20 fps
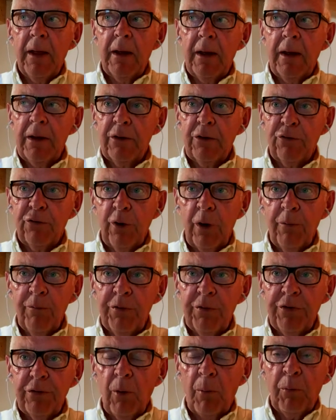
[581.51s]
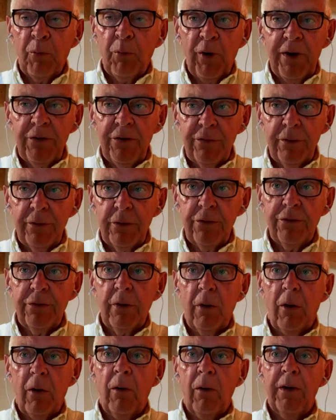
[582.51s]
the service operations
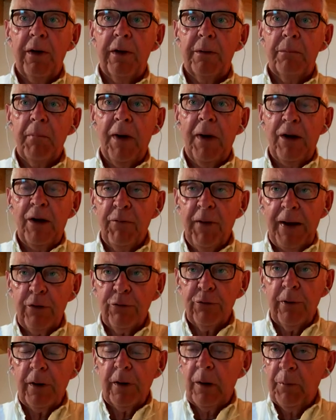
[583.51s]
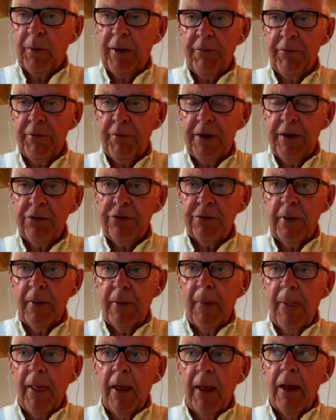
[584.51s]
or in manufacturing or whatever it is.
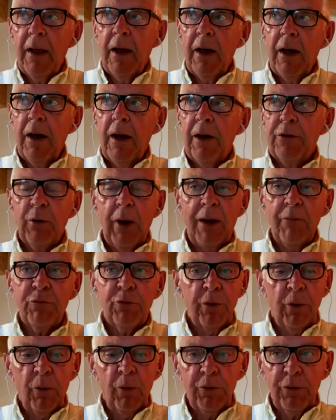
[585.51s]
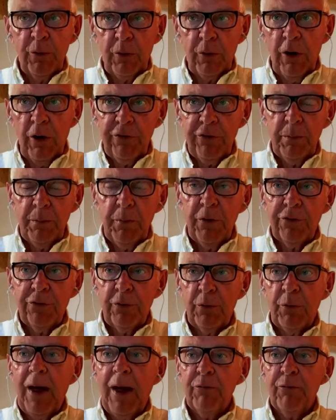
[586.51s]
You have to know your customers,
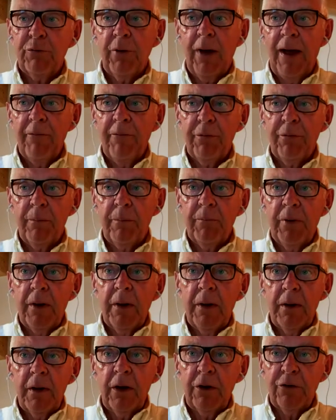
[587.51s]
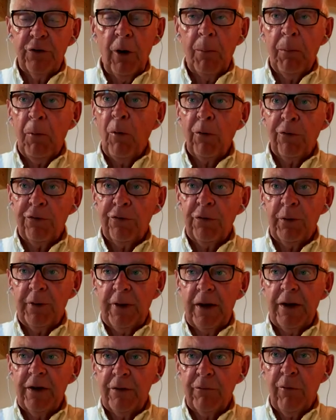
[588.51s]
so you have to have a job also
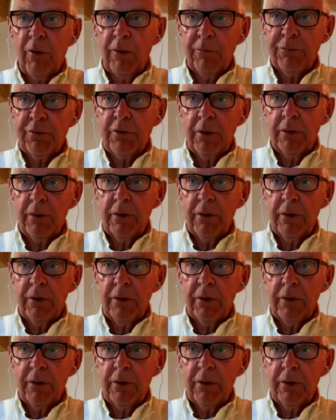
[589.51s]
that involves